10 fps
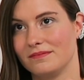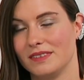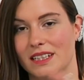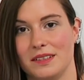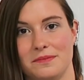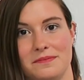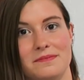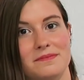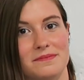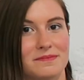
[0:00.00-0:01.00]
yeah,
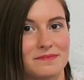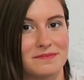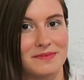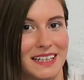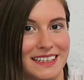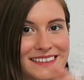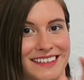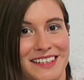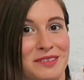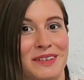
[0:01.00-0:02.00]
I guess
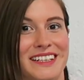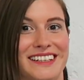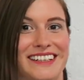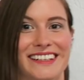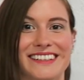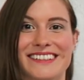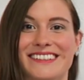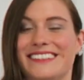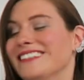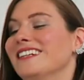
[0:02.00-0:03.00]
that's what it is.
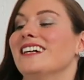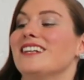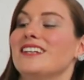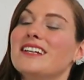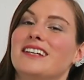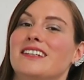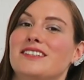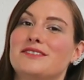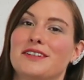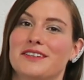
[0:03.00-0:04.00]

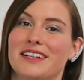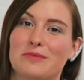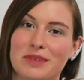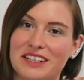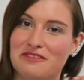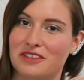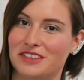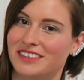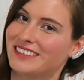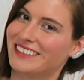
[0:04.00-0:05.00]
Strong yet
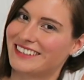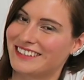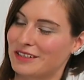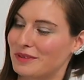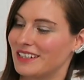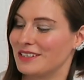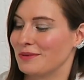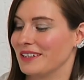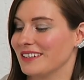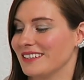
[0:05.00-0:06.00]
playful. Let's stick with this
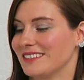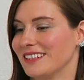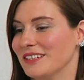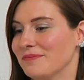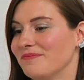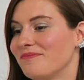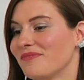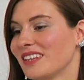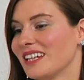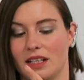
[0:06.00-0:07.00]
one this time.
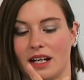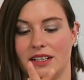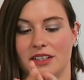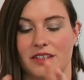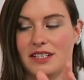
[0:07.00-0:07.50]
Another